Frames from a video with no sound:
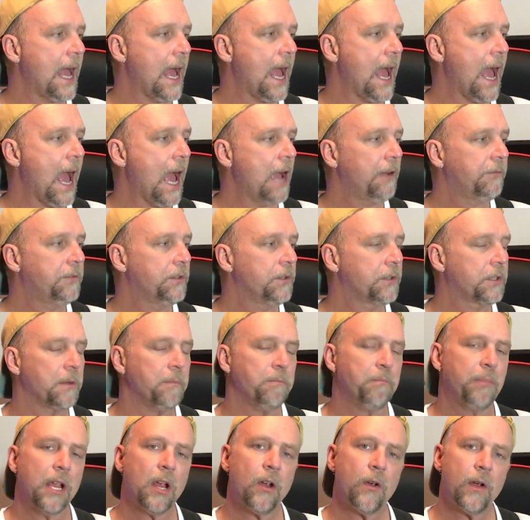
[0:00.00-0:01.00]
after
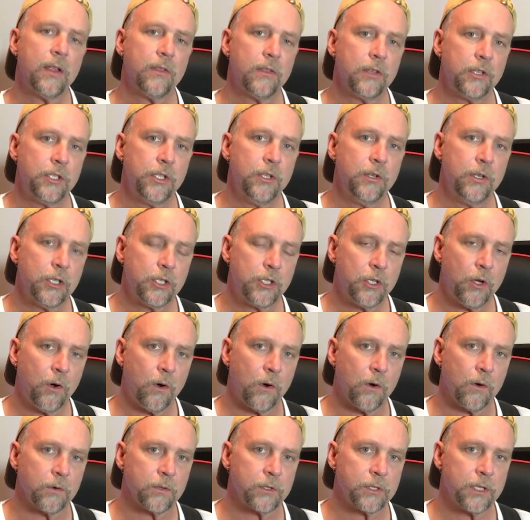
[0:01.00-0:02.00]
comparing the two
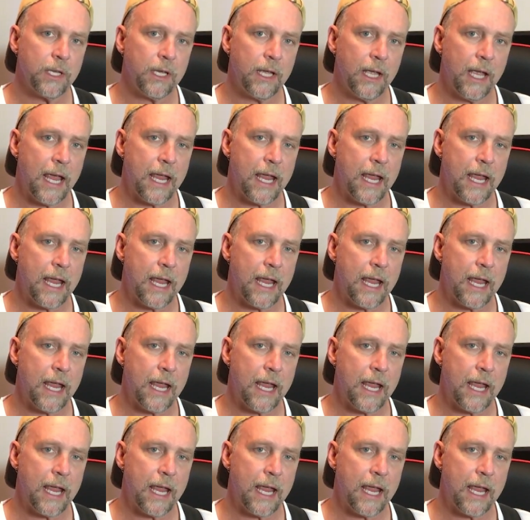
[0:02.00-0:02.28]
guitars,